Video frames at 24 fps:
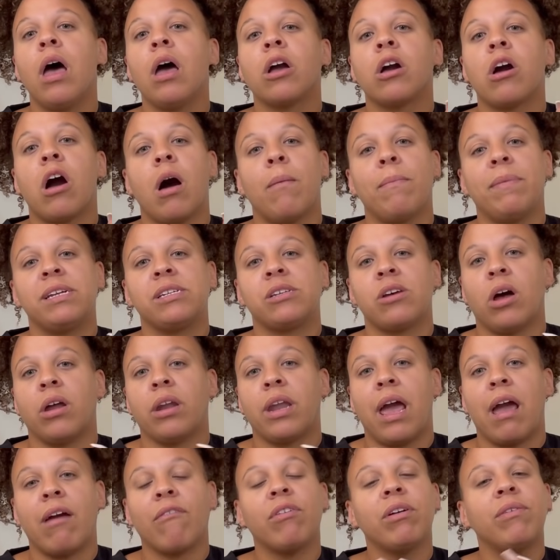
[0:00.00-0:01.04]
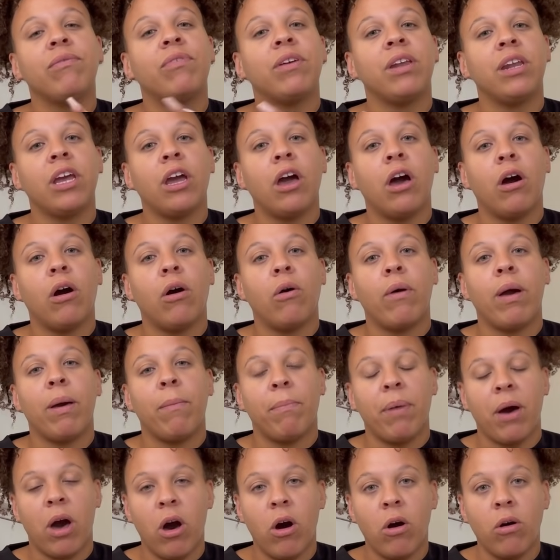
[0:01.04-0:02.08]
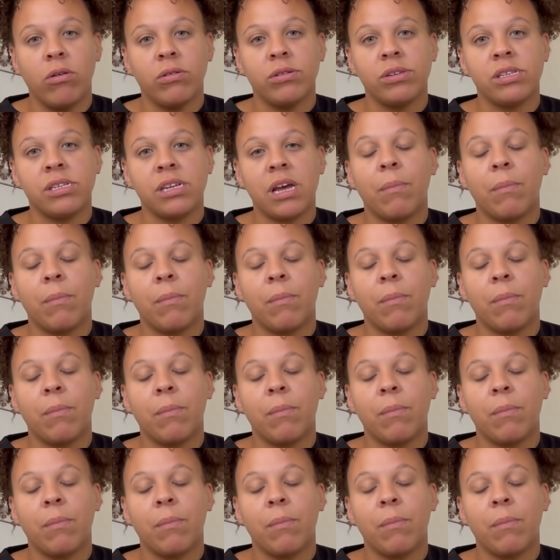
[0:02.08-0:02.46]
comment on every video and post